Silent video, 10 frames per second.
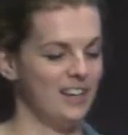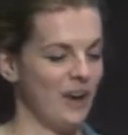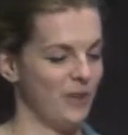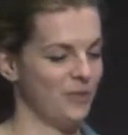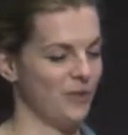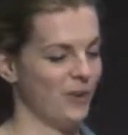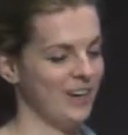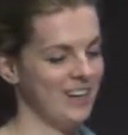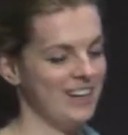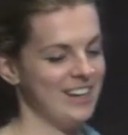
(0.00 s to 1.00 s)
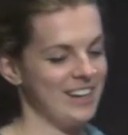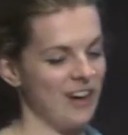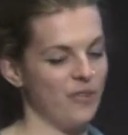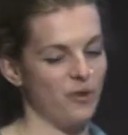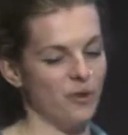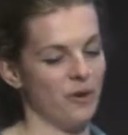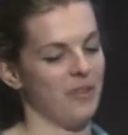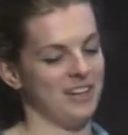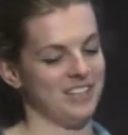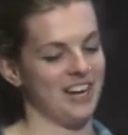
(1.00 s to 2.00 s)
go for go for a
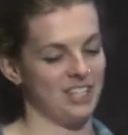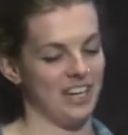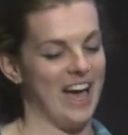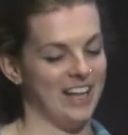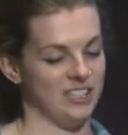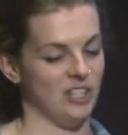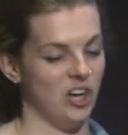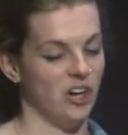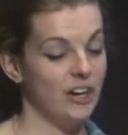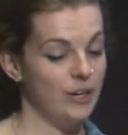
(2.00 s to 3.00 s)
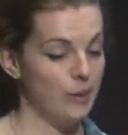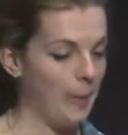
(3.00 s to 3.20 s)
place that actually has a lock.